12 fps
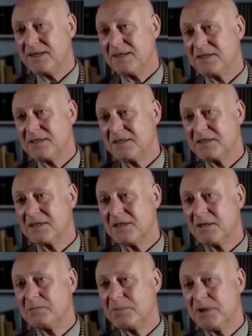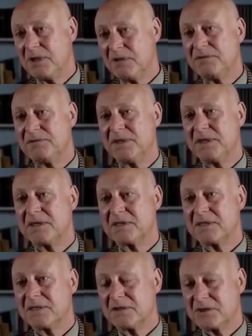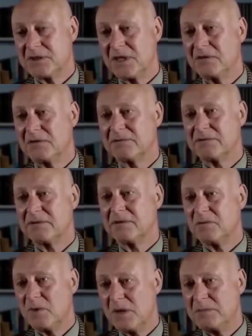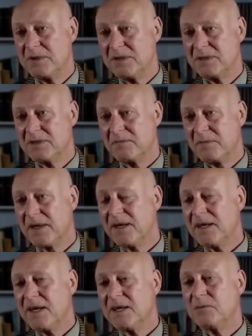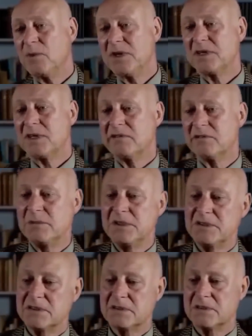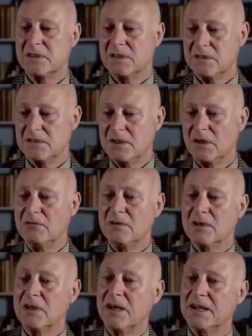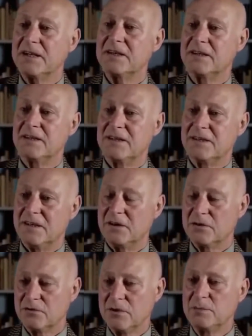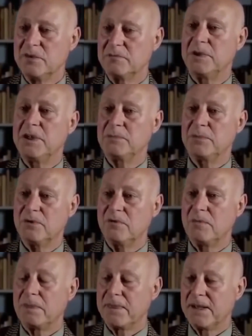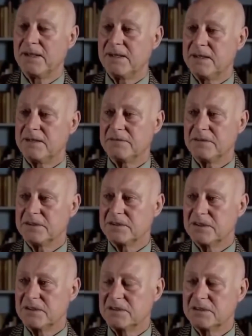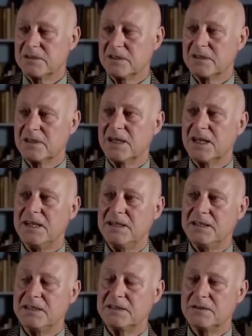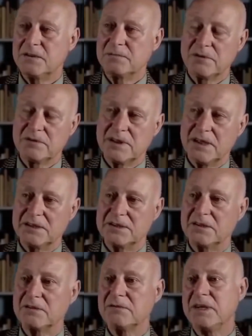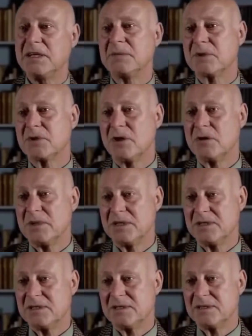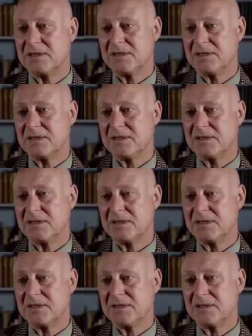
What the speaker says: It is a perfect stealth weapon. And when governments don't like a group of people, for instance, the ladies who protest at Greenham Common